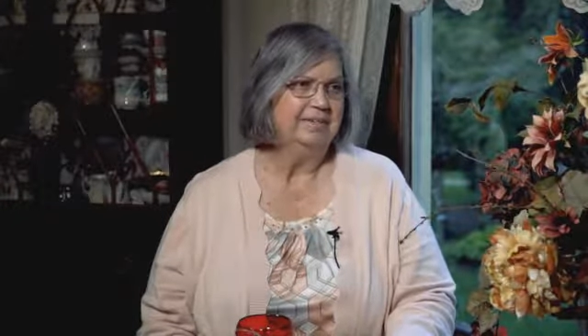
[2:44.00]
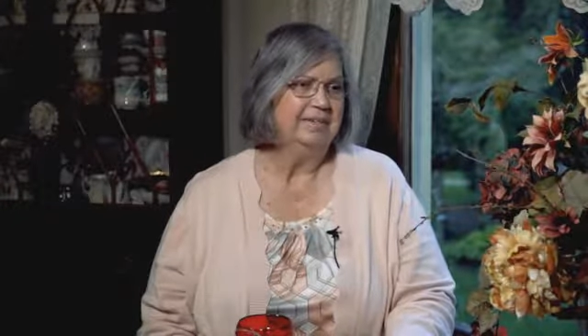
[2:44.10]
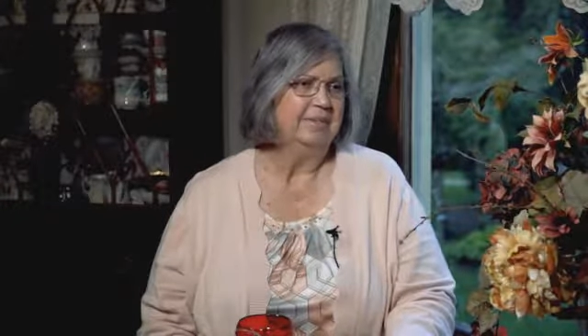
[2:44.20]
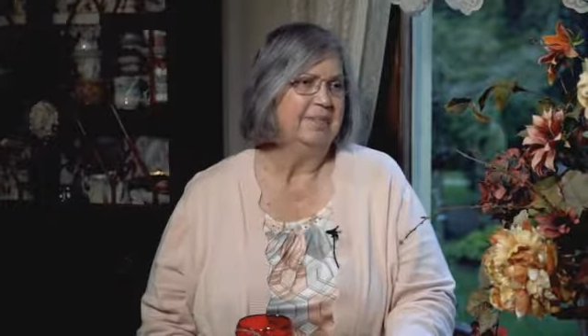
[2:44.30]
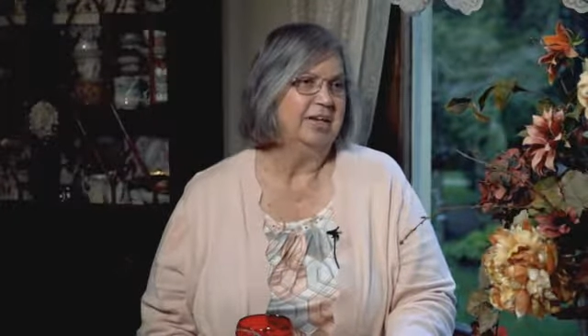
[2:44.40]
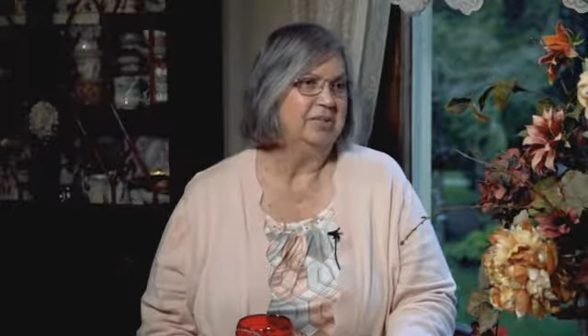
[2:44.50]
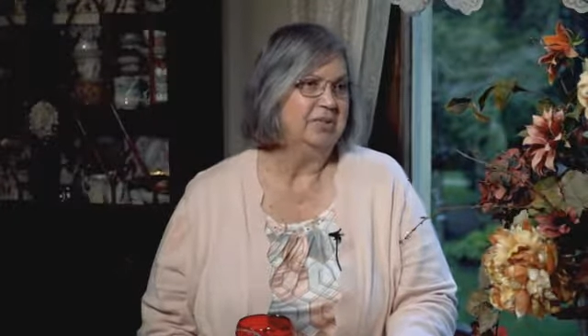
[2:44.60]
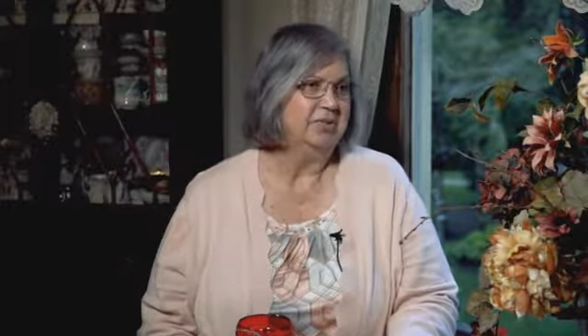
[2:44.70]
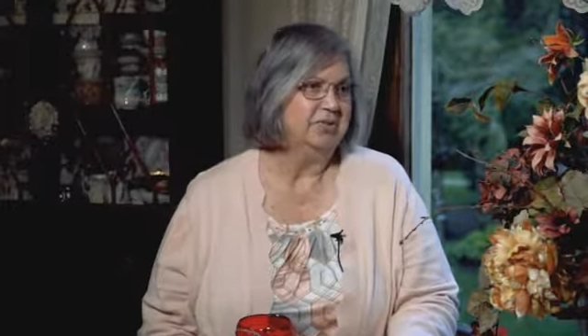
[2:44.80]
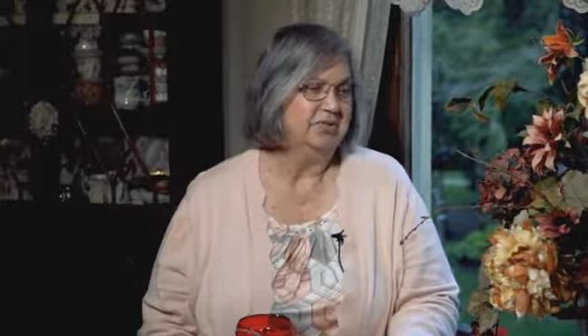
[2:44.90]
They may
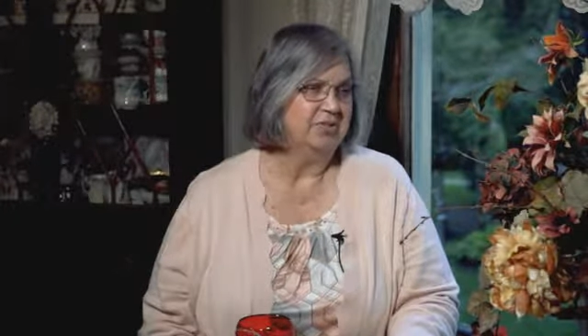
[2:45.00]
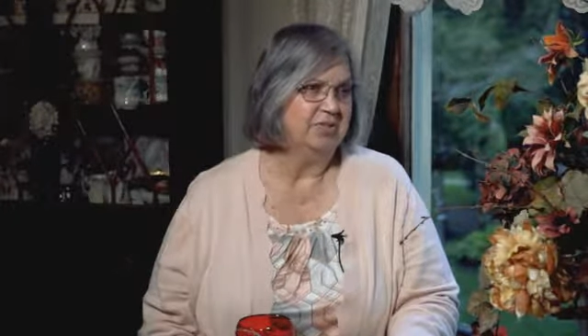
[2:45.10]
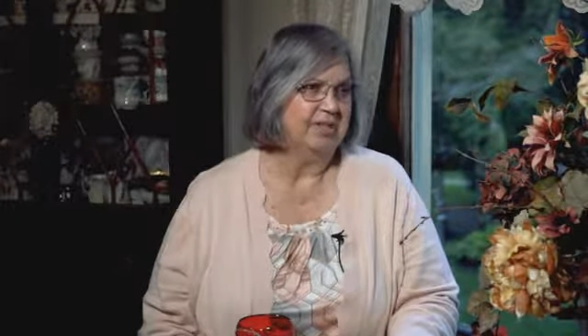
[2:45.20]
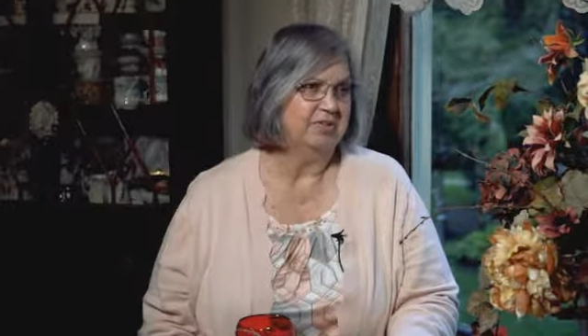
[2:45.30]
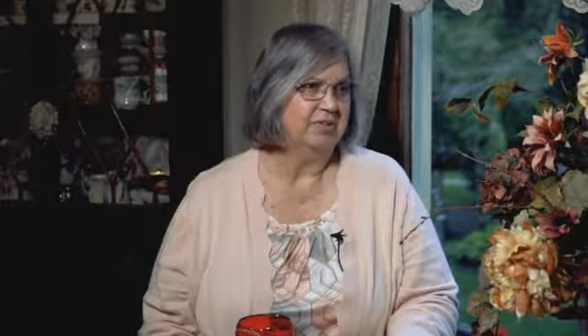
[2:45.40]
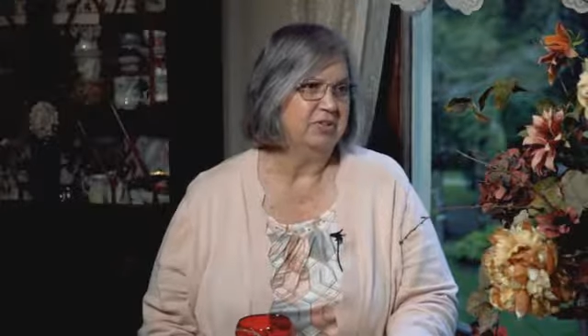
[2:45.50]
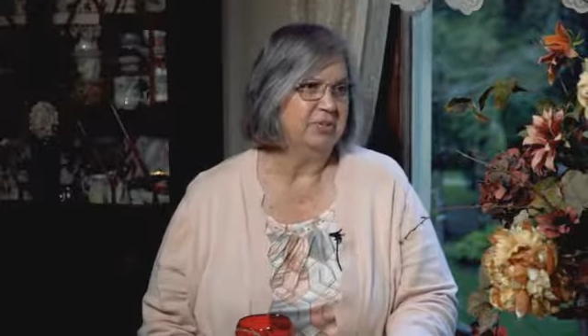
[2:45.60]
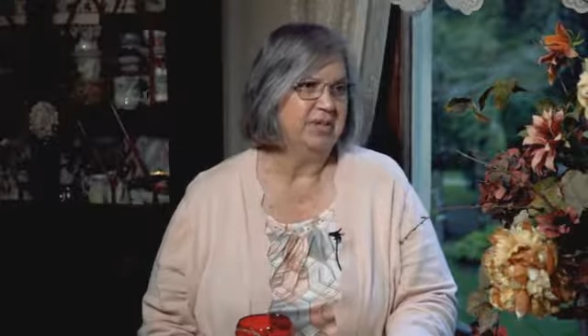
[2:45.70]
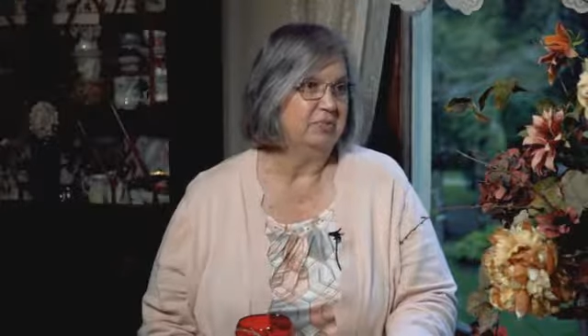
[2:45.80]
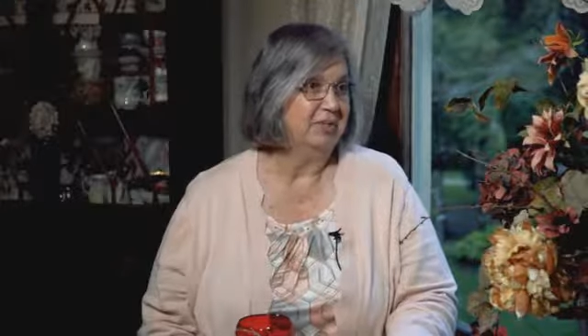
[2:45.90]
choose to stay in their
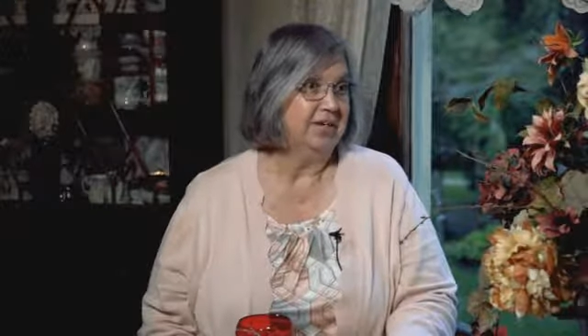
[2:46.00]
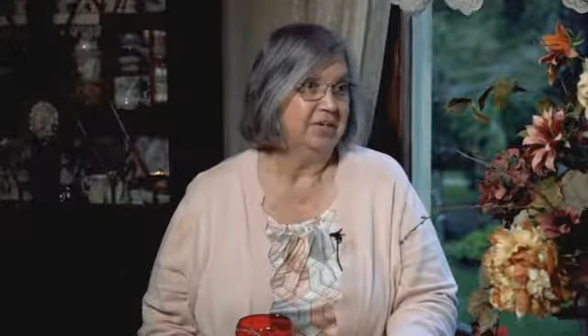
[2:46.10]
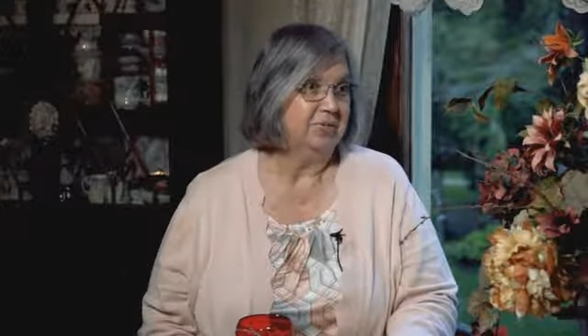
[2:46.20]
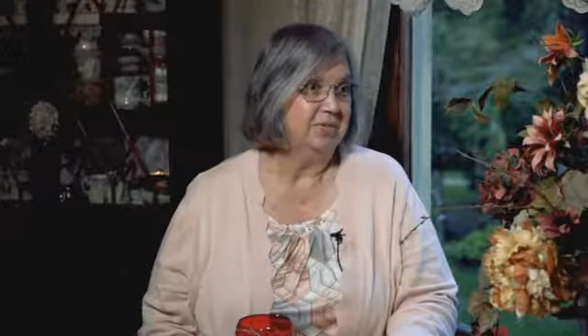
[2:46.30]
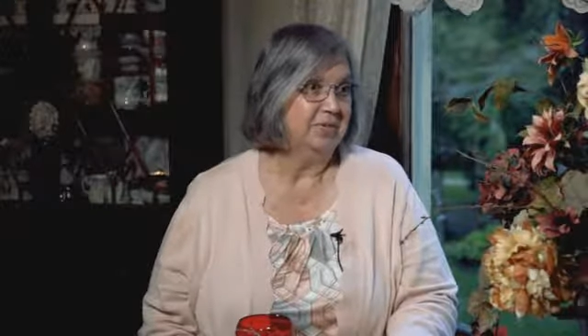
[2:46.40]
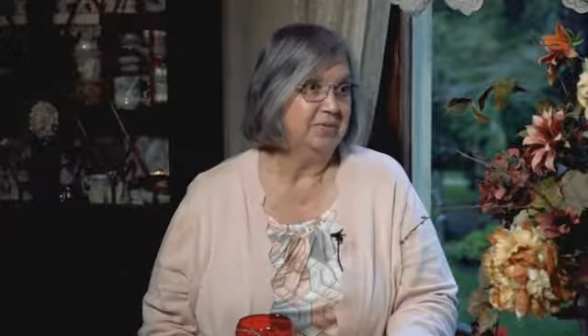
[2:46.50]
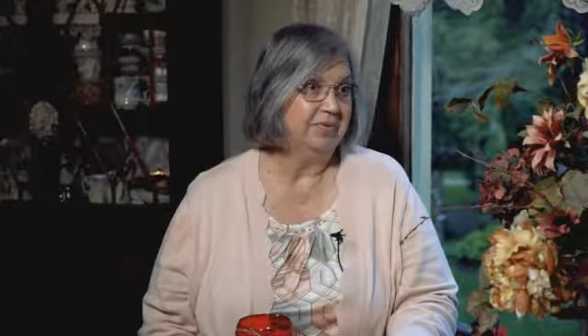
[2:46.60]
suite, read our book.